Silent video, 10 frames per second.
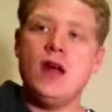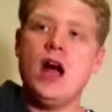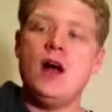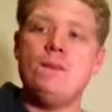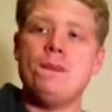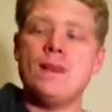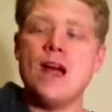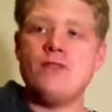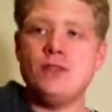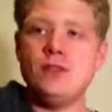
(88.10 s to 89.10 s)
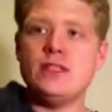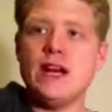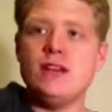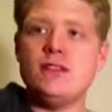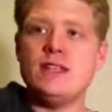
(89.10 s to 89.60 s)
Now if you look
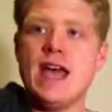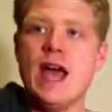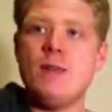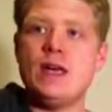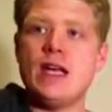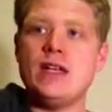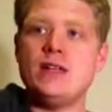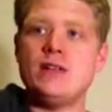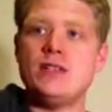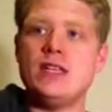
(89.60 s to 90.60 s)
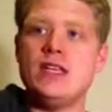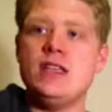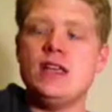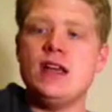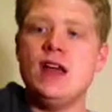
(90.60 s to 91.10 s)
down at the tab again, you'll see
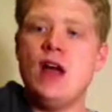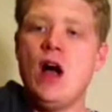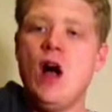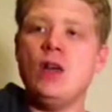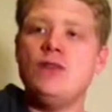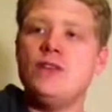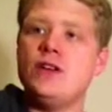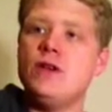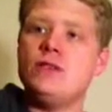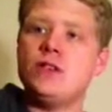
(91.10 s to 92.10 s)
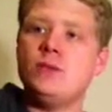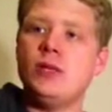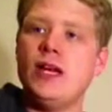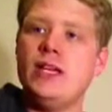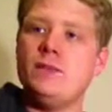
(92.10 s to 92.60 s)
that all of the notes are
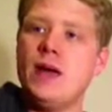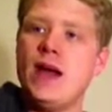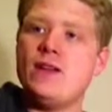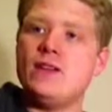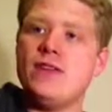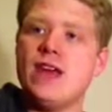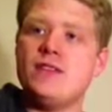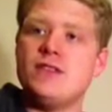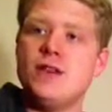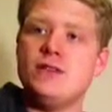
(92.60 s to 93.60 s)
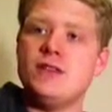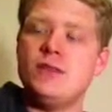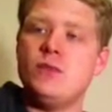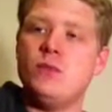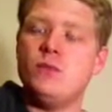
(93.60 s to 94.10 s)
played in pairs of eighth notes
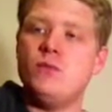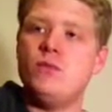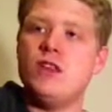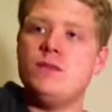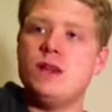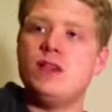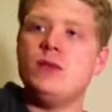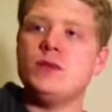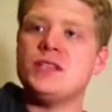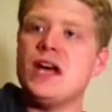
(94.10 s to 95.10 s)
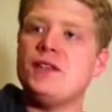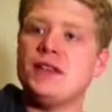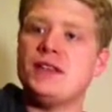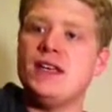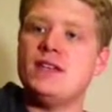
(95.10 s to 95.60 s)
that rhythmically will sound
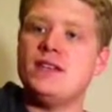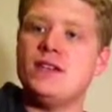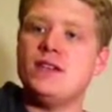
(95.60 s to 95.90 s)
like this.